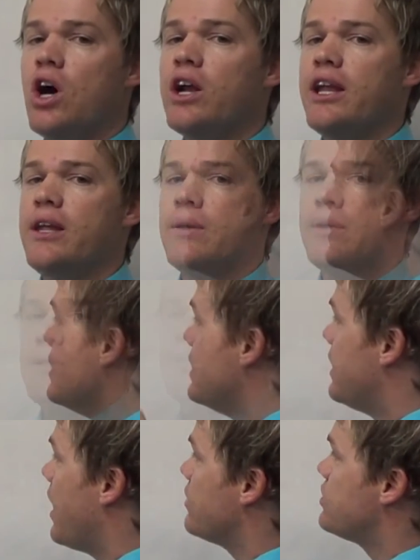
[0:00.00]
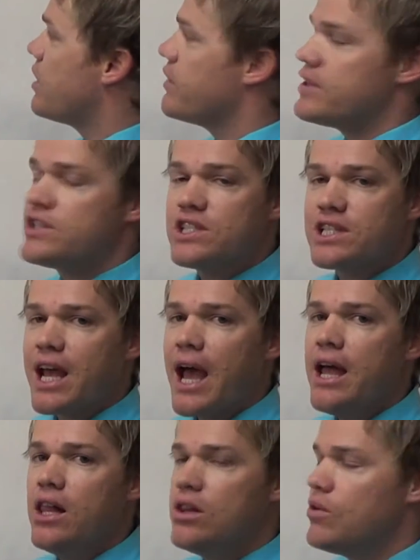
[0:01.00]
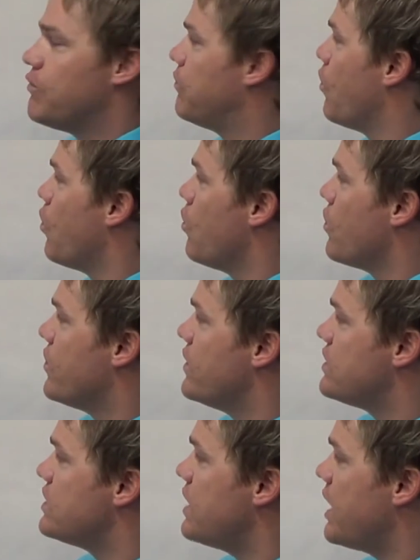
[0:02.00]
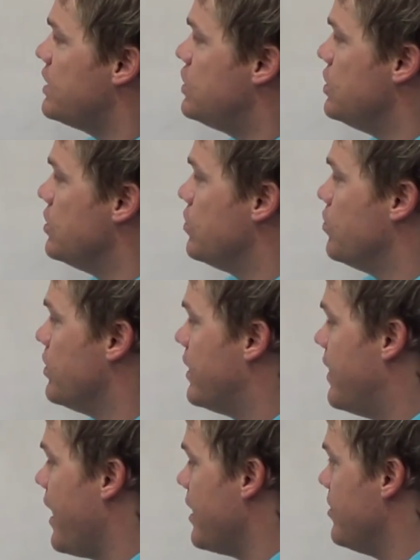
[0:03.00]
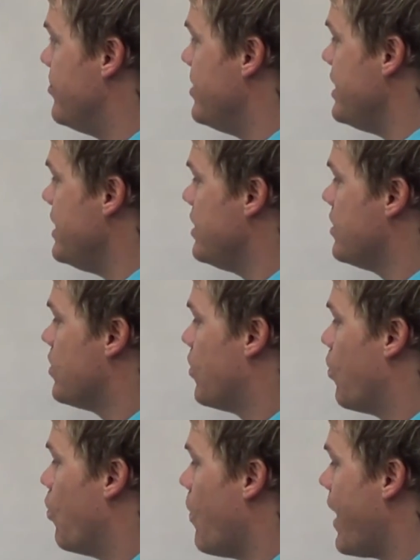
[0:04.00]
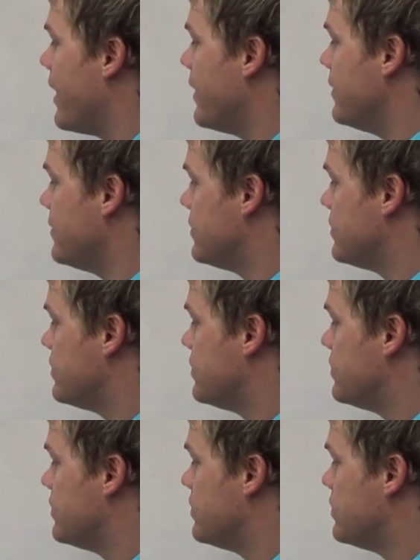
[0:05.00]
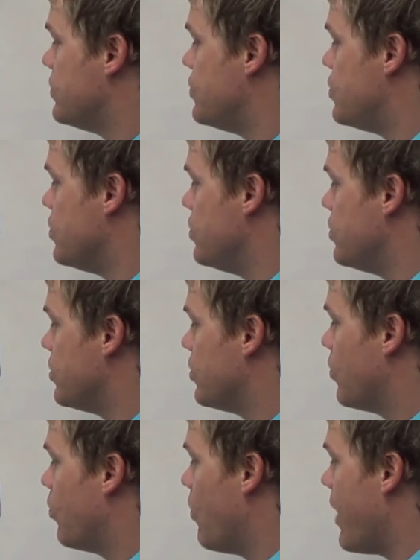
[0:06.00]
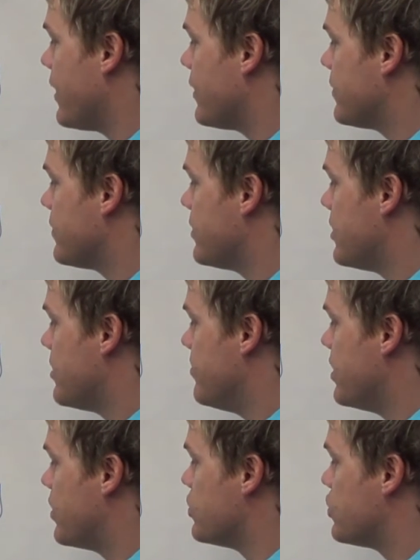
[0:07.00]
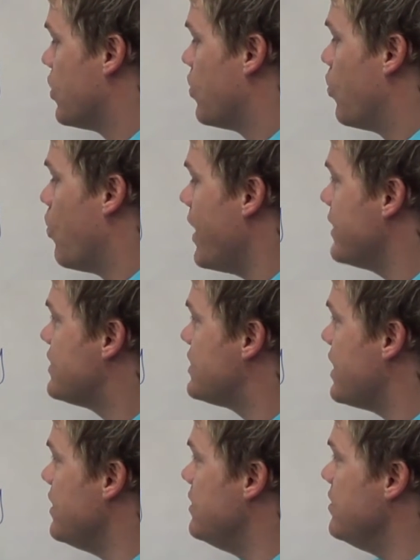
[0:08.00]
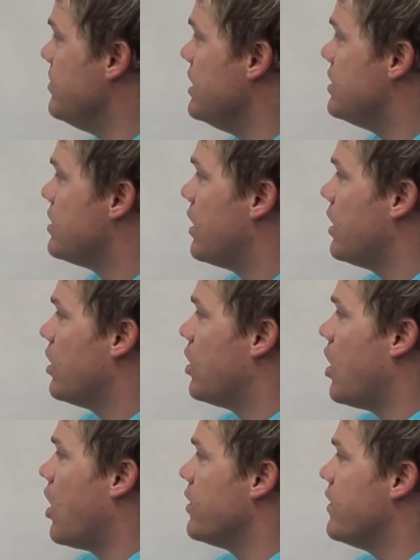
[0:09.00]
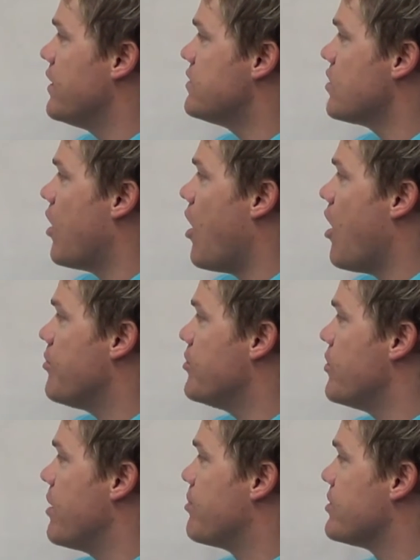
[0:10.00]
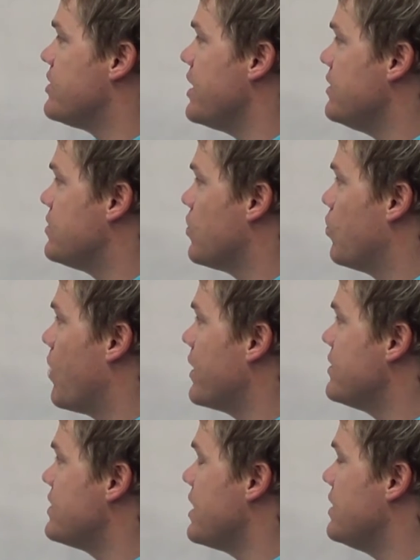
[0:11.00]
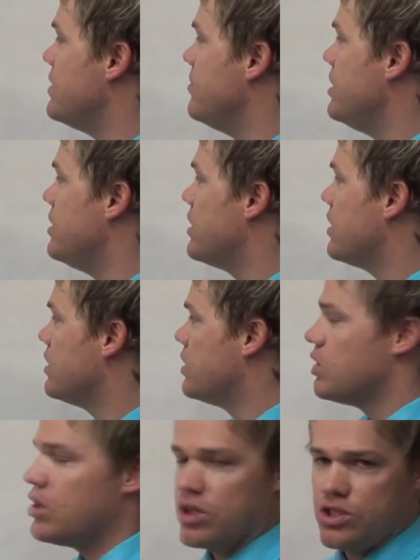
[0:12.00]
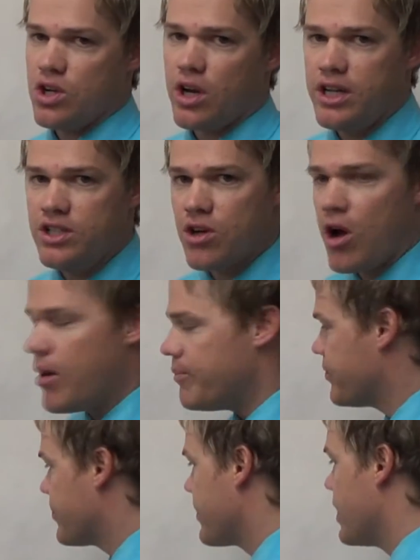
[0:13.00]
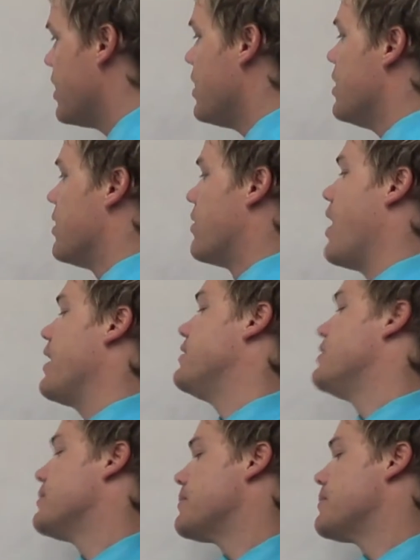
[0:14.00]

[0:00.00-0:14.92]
Johnny. Now, so the scale for the statue would then be 1 to 1. Because 1 centimeter on this arm represents 1 centimeter on Johnny's arm. Right.